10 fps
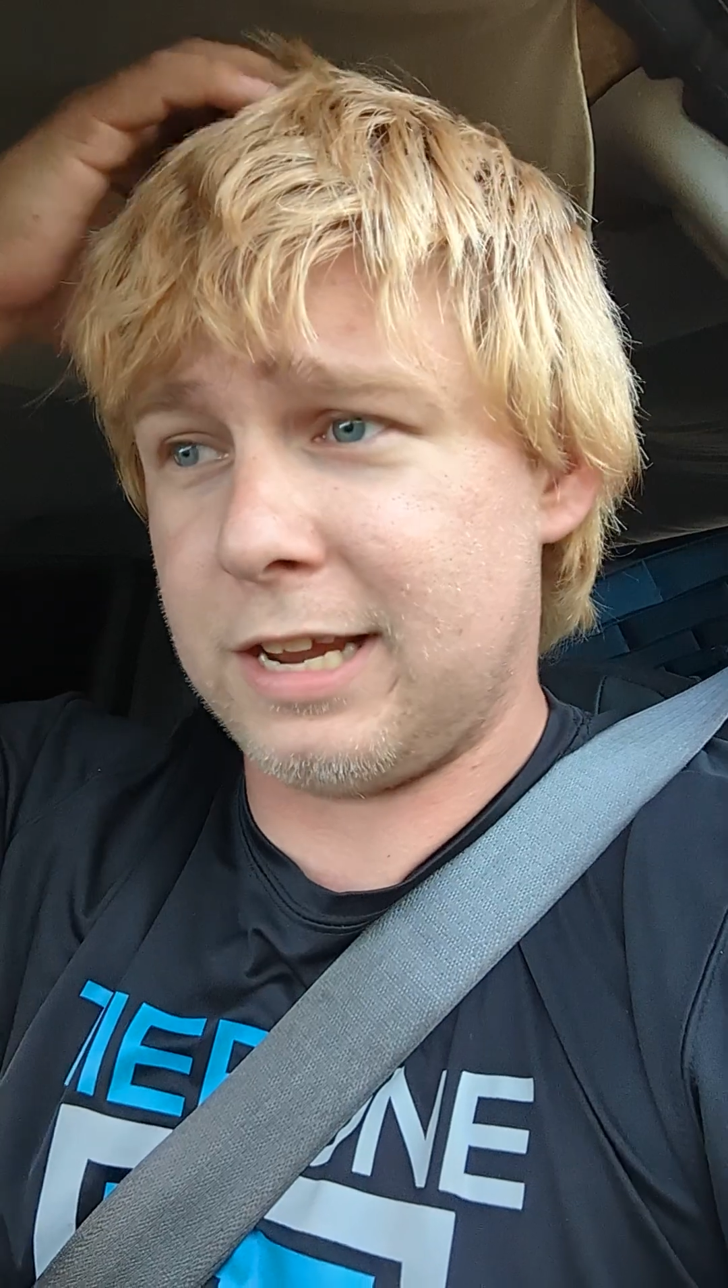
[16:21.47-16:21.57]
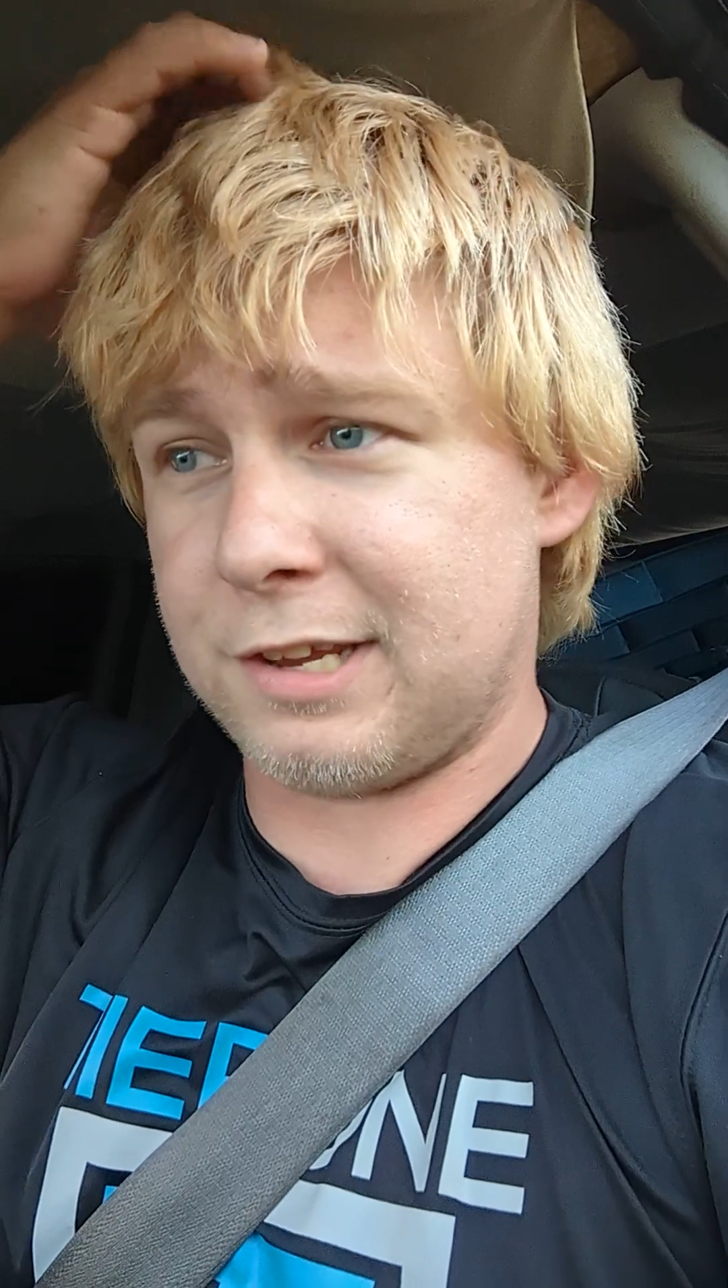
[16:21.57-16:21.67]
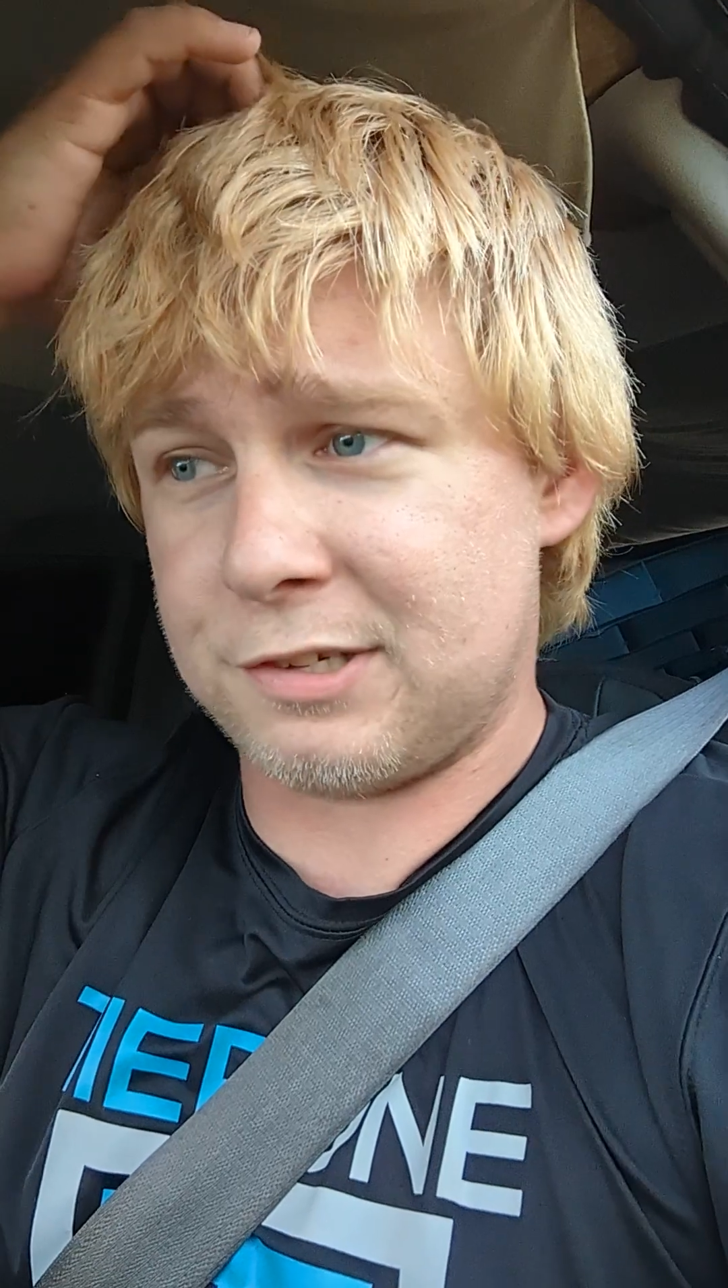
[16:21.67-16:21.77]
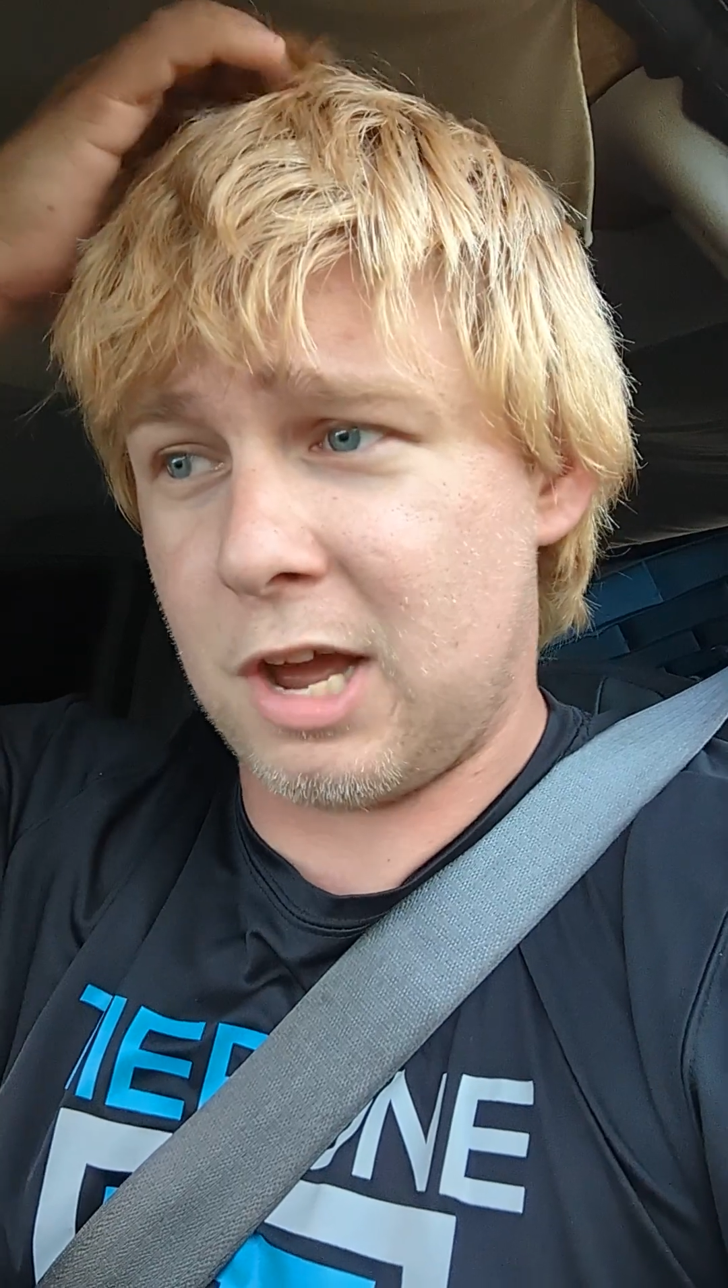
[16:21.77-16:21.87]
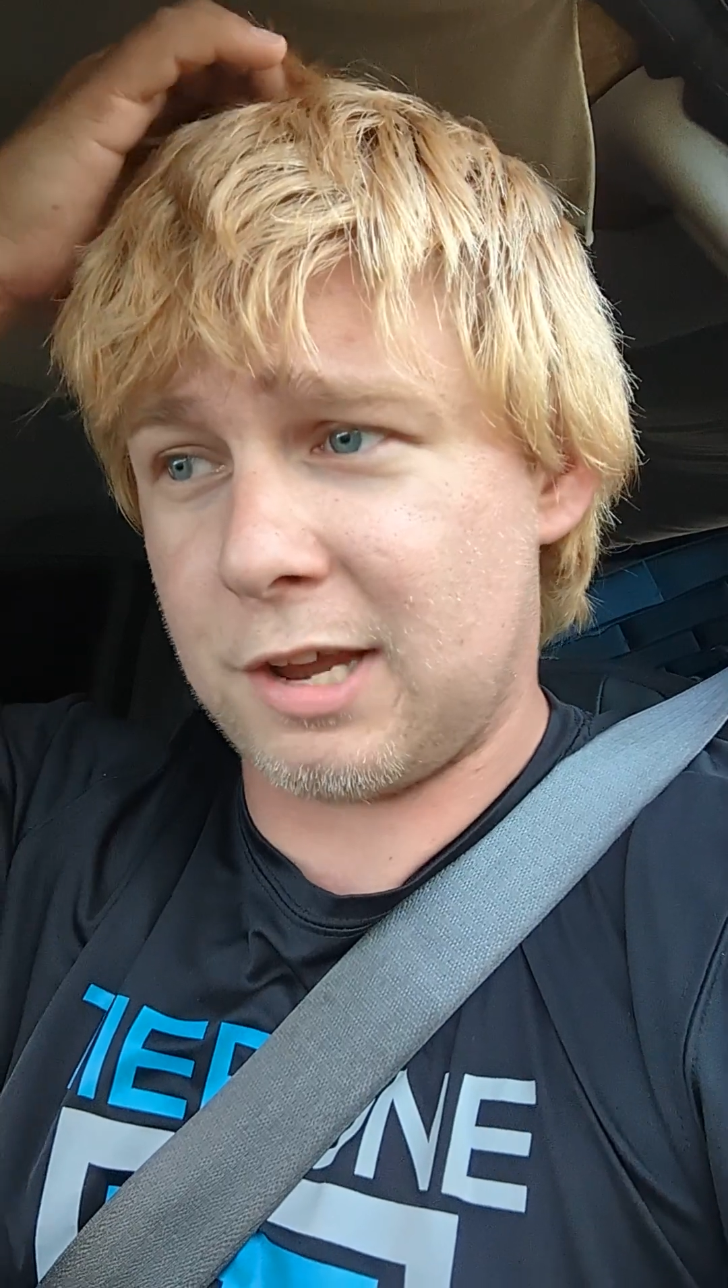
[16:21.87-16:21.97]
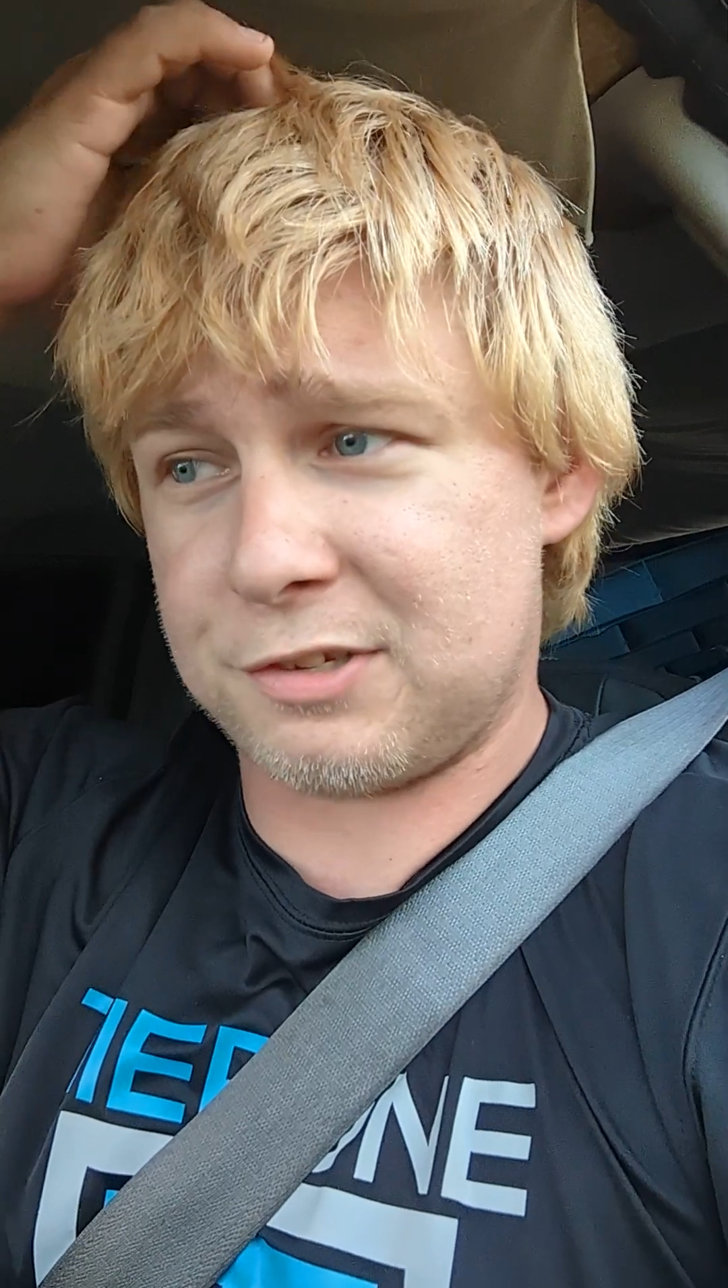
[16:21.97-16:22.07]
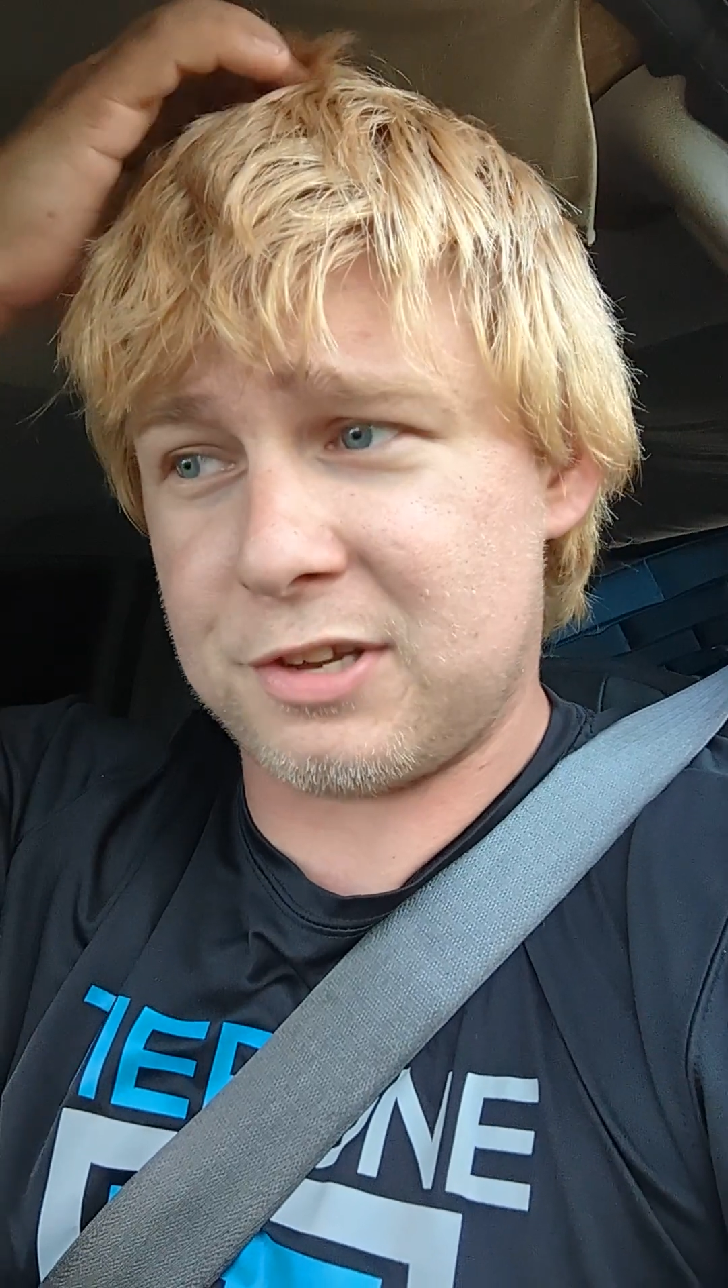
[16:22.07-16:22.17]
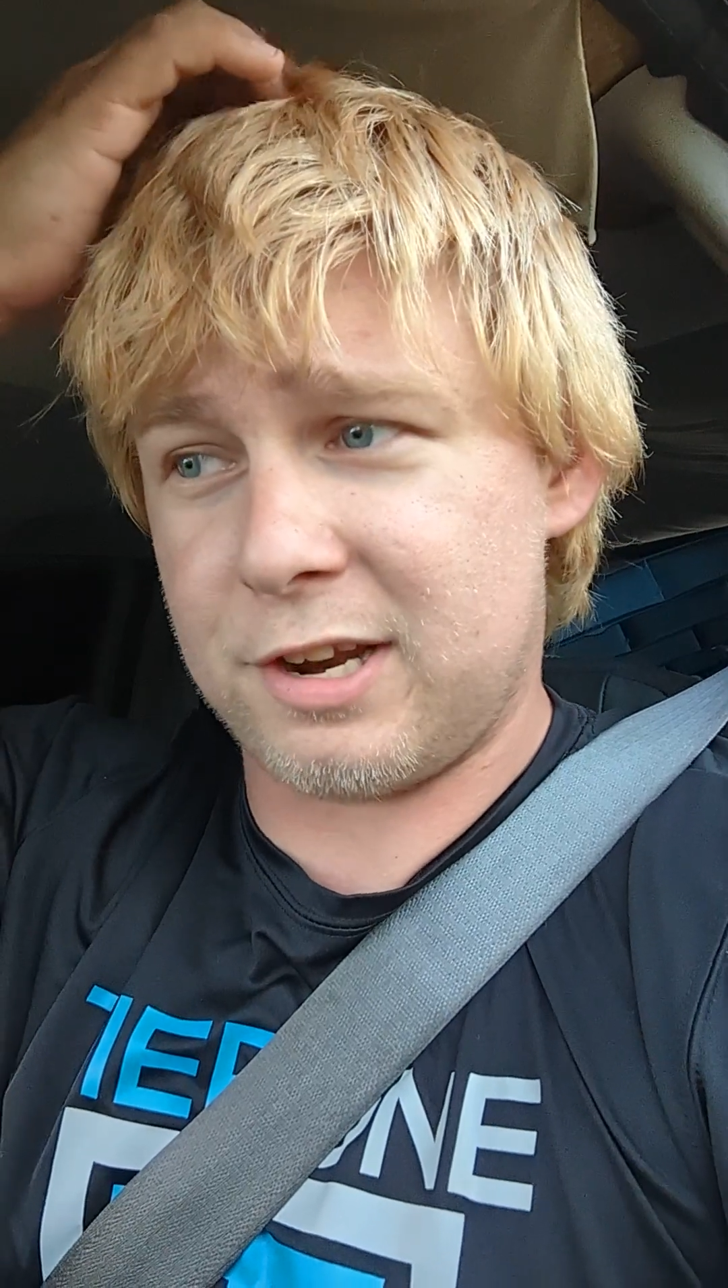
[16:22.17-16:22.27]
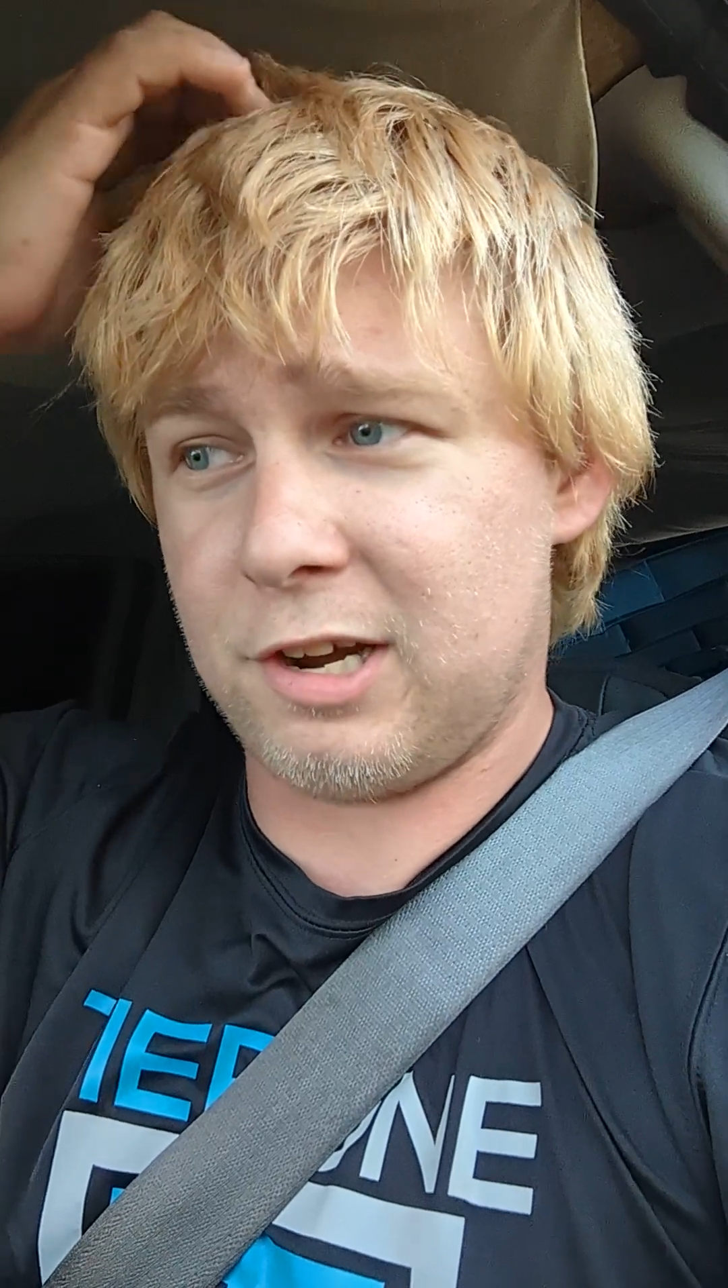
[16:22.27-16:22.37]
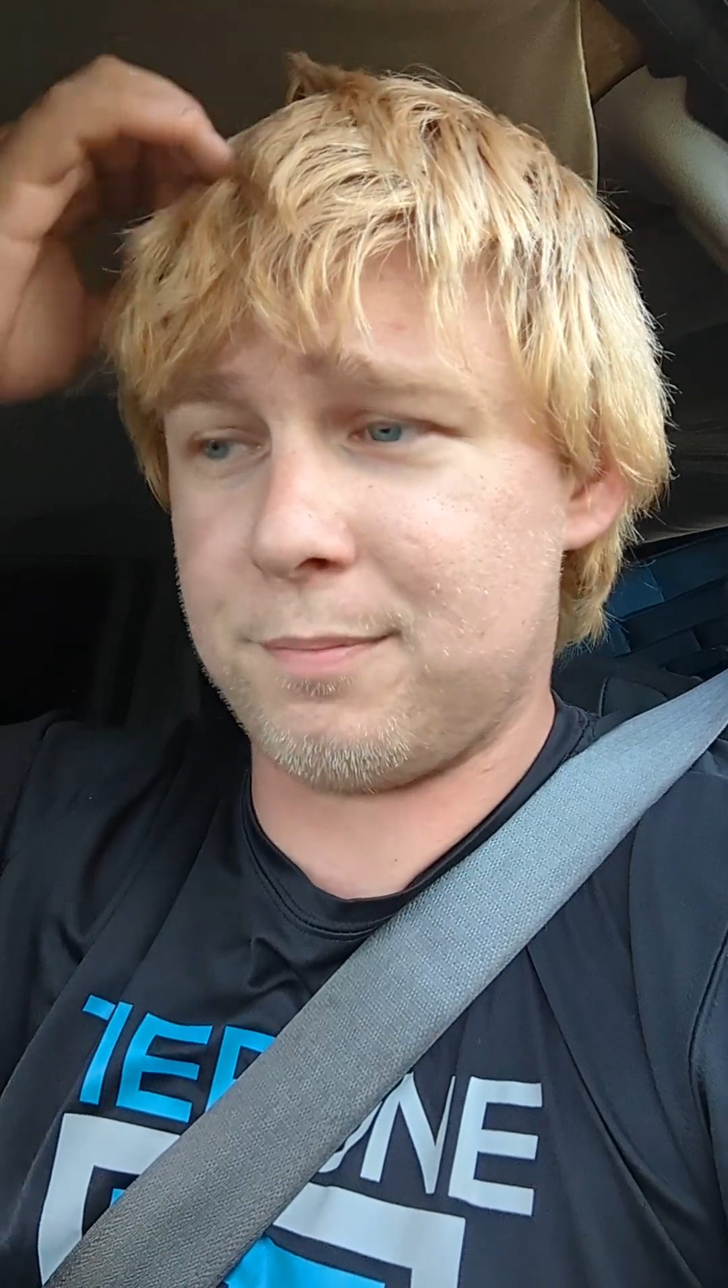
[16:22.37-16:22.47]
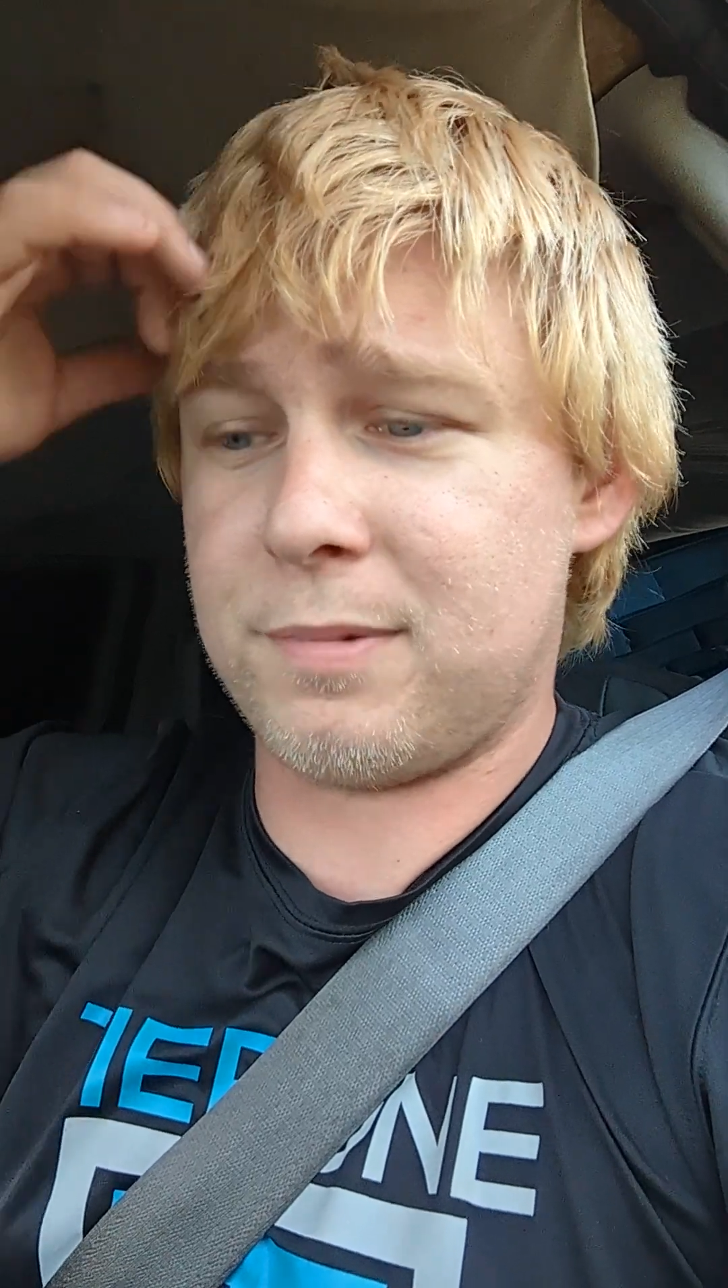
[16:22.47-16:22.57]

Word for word: has not set up